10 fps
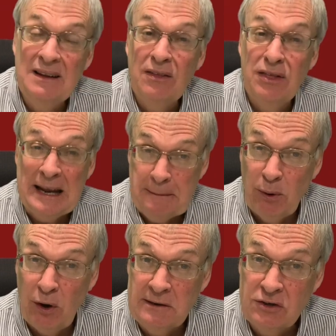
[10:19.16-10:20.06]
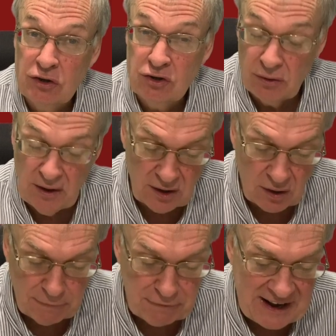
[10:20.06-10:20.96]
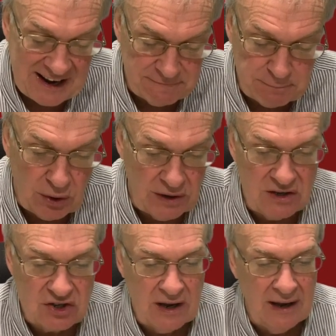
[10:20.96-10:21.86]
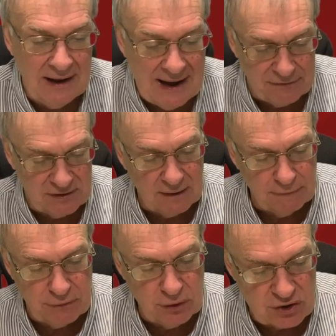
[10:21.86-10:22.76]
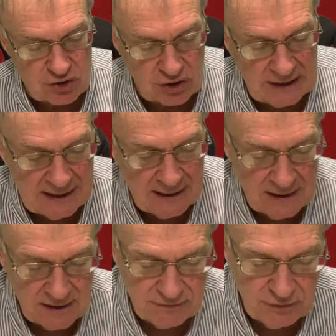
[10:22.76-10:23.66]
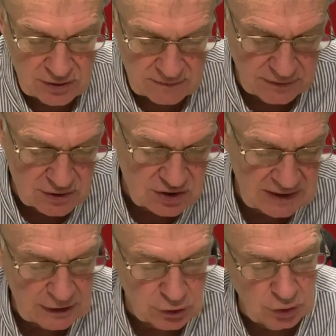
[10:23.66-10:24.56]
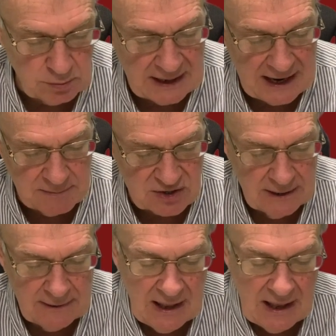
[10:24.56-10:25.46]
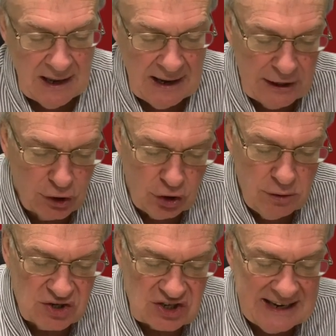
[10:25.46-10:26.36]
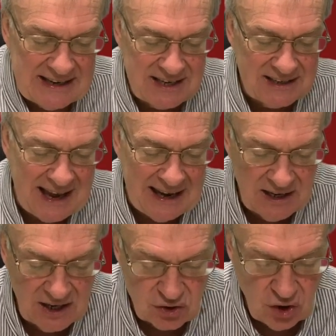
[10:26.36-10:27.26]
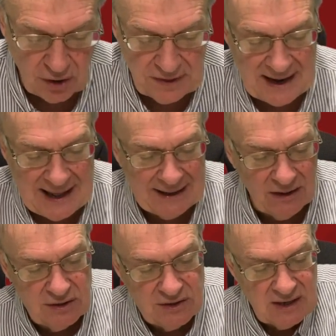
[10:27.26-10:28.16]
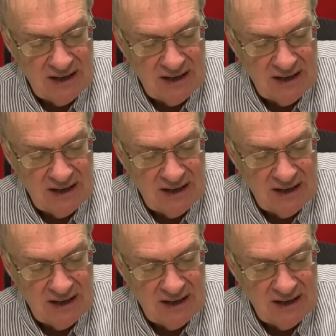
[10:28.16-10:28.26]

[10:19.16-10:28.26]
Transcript: 3 points so that they're on 5 points after the first three group games. In Group C today, Northern Ireland